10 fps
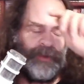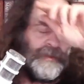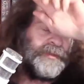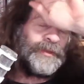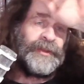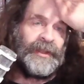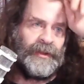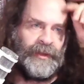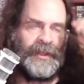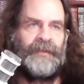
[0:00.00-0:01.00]
what I've written
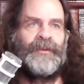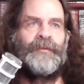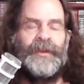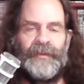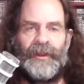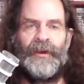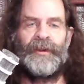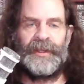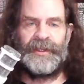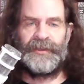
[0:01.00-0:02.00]
here and give you a bit of a
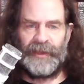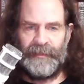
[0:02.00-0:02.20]
longer history.